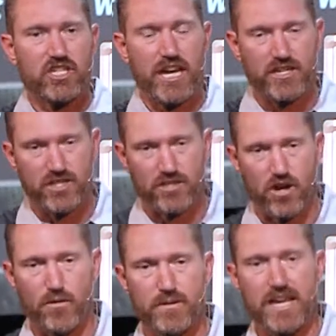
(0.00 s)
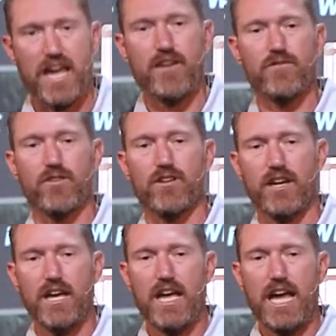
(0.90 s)
changes our behavior.
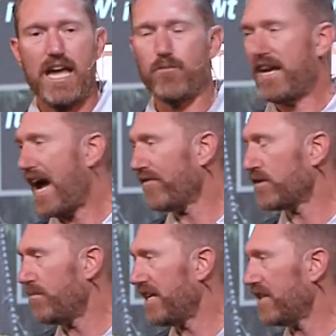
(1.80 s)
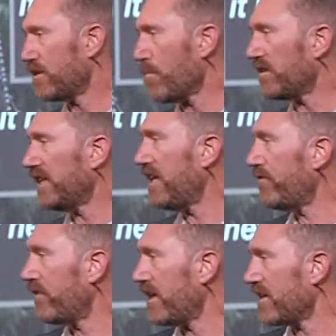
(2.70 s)
And we have to begin to
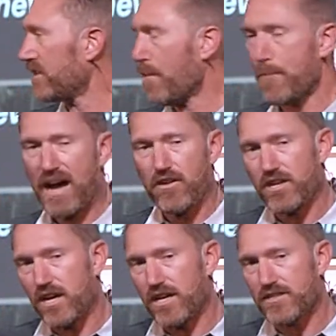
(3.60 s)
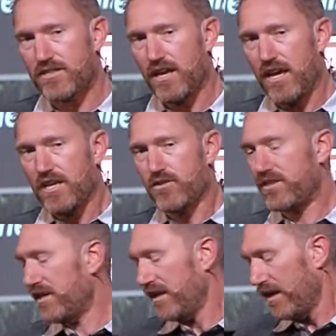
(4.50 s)
believe things about us. You
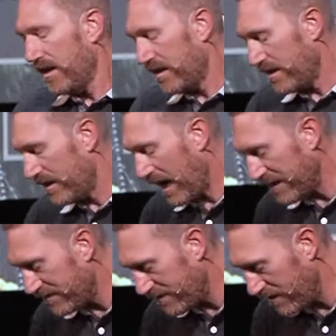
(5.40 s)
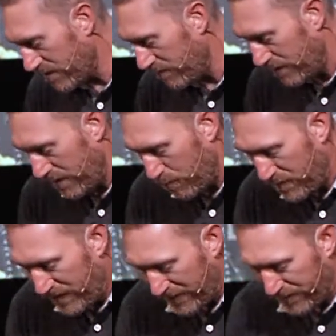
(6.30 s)
see, God's, you know,
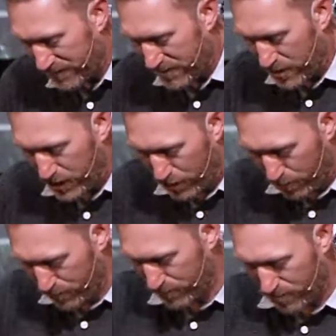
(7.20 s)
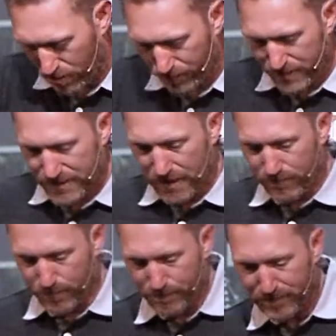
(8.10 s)
we've got this accuser called the
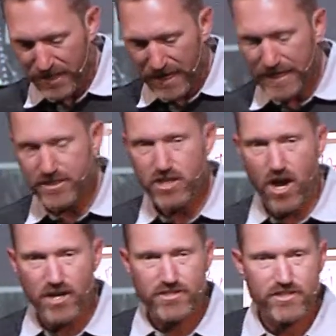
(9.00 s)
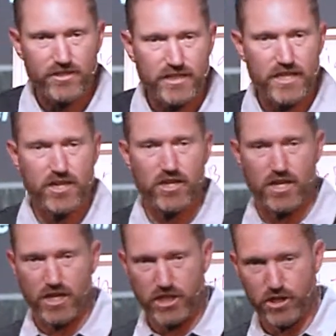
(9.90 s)
devil, and he's constantly going
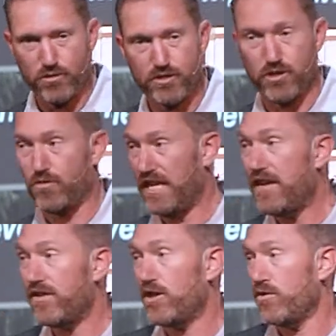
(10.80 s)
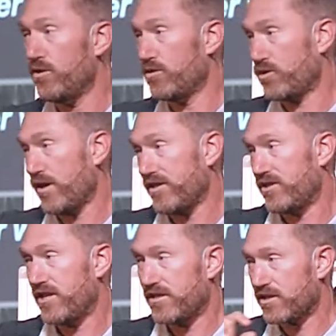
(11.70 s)
to accuse you. And even though you trust
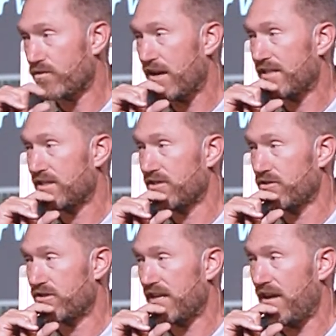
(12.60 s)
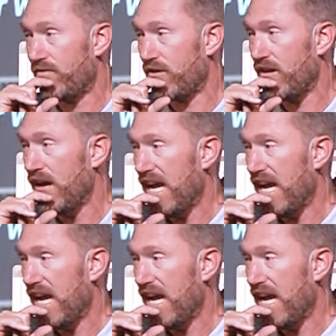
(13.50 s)
Jesus Christ as your Savior,